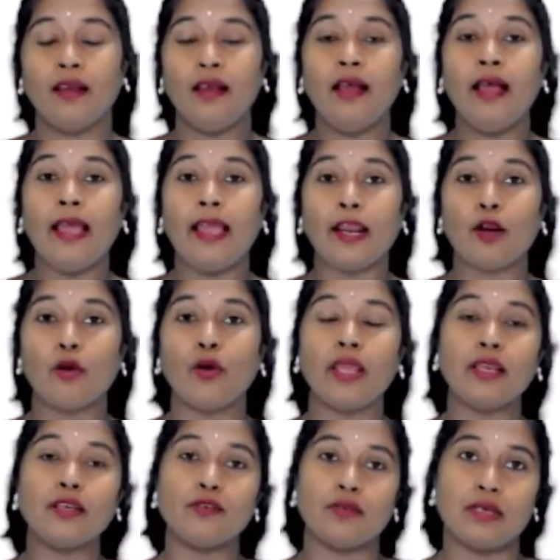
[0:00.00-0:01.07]

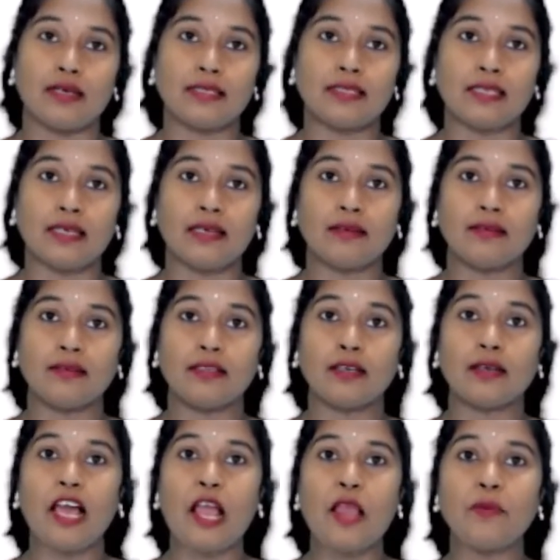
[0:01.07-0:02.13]
According to NASA, the
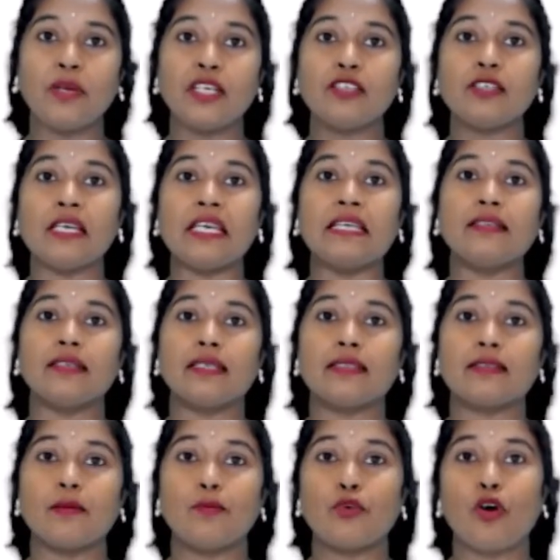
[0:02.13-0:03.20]
climate change
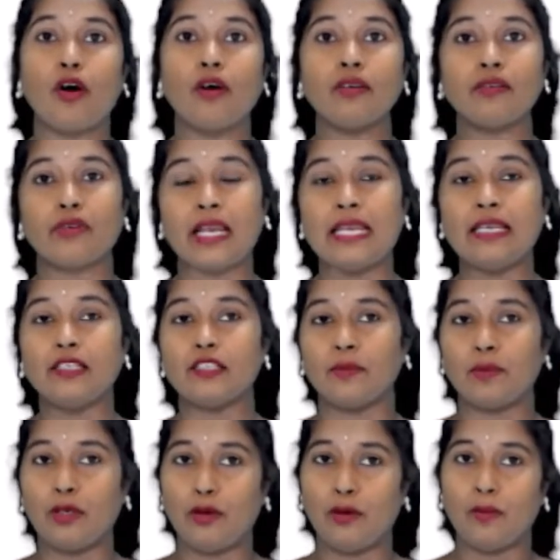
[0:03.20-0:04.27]
is a broad range
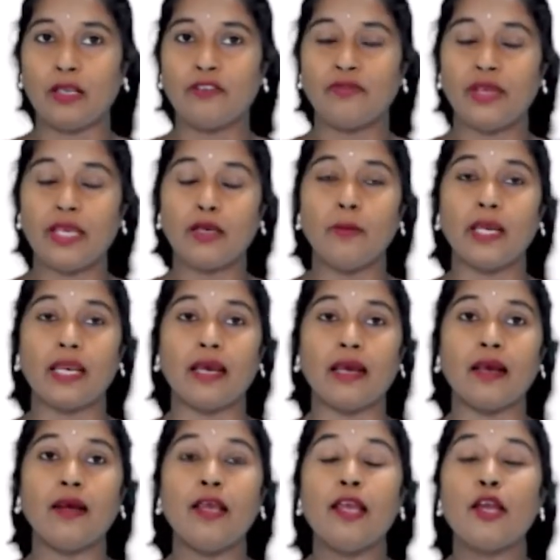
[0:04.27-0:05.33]
of global
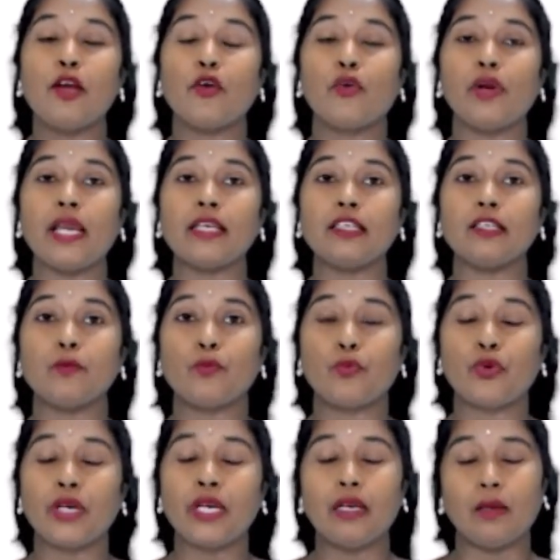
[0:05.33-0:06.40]
phenomena created
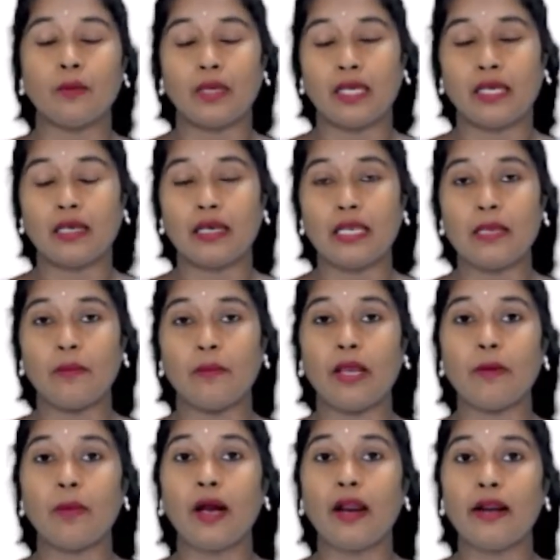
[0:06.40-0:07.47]
predominantly
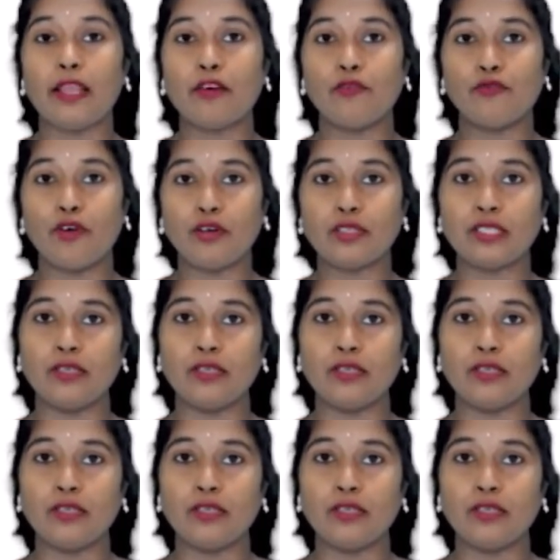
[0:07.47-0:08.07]
by burning fossil